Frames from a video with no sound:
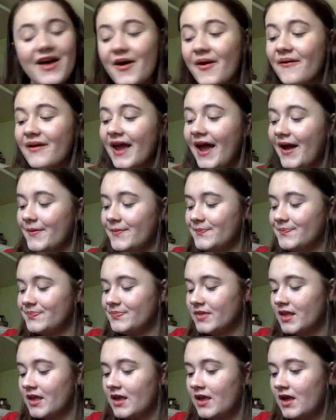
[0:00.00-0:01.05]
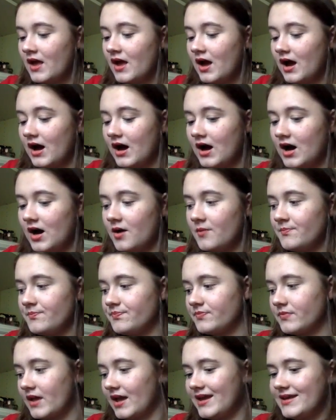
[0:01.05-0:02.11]
Okay.
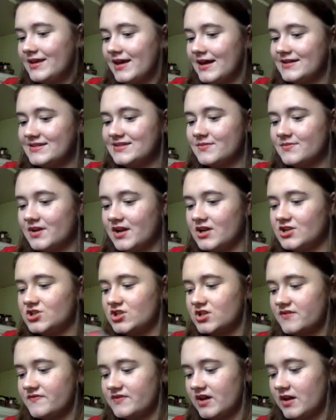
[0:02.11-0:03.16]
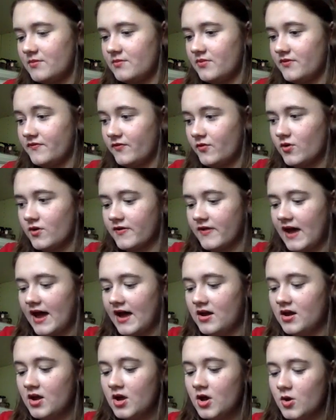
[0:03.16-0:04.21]
I guess something I should have done before
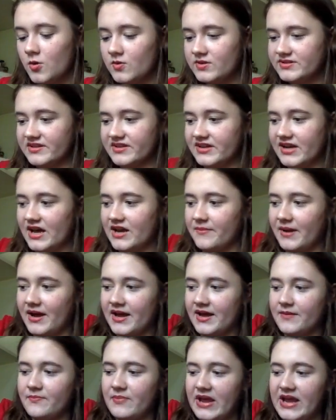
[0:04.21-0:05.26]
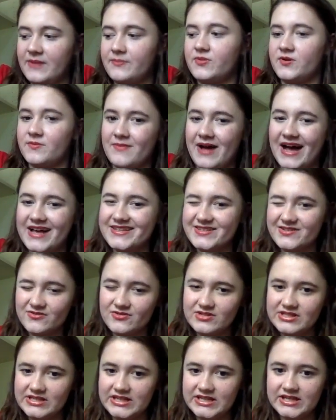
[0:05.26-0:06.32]
that was like kind of my pamper mask
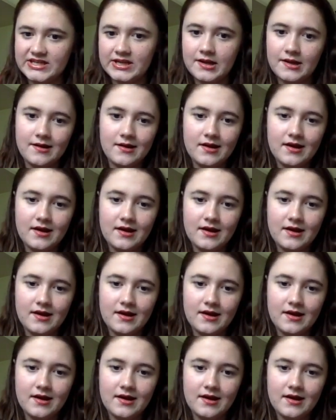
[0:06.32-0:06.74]
routine.